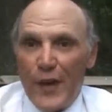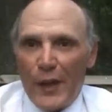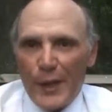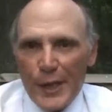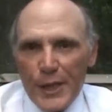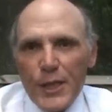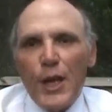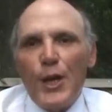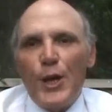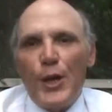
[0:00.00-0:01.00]
felony
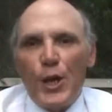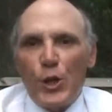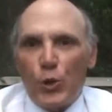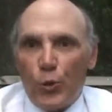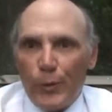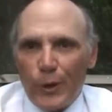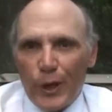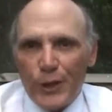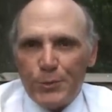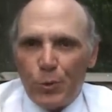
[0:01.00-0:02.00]
criminal
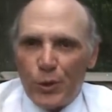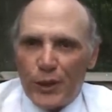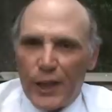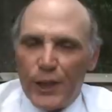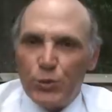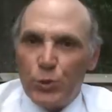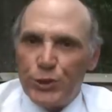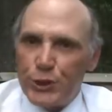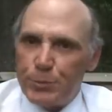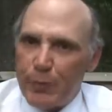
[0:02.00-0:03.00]
on-sport case
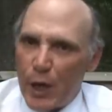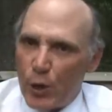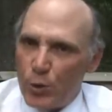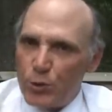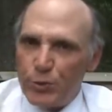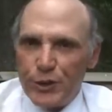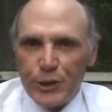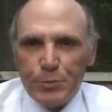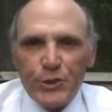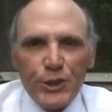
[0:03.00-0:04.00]
was disposed with a
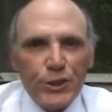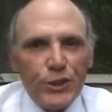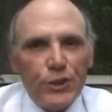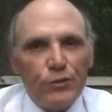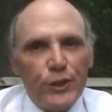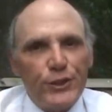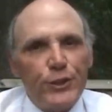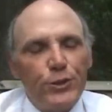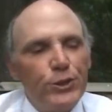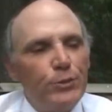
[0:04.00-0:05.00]
disposition of
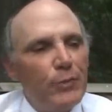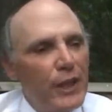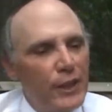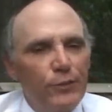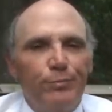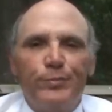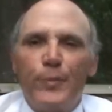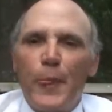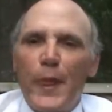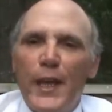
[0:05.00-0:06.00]
restitution made,
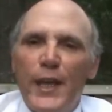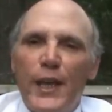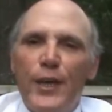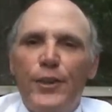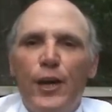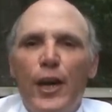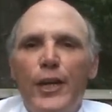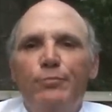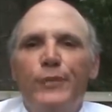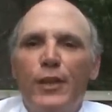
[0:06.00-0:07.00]
and I
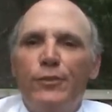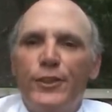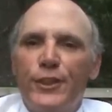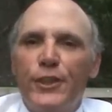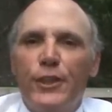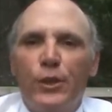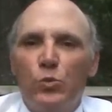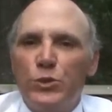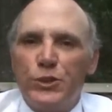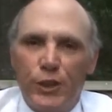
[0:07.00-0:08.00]
thought everything
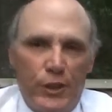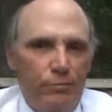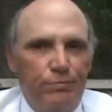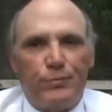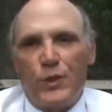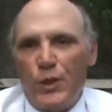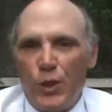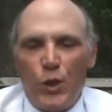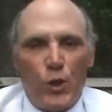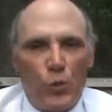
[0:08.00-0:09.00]
was good.
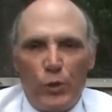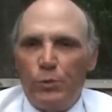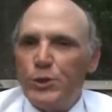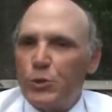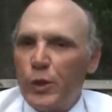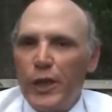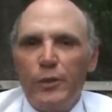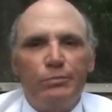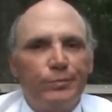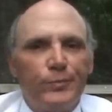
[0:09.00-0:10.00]
We were
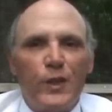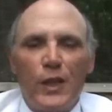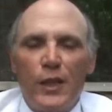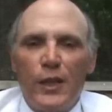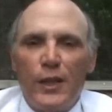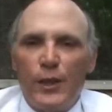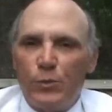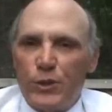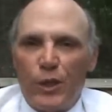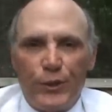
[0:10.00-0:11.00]
square.
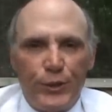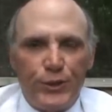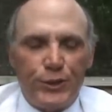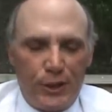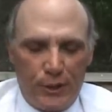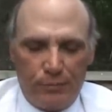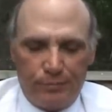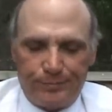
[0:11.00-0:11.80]
It was all understood.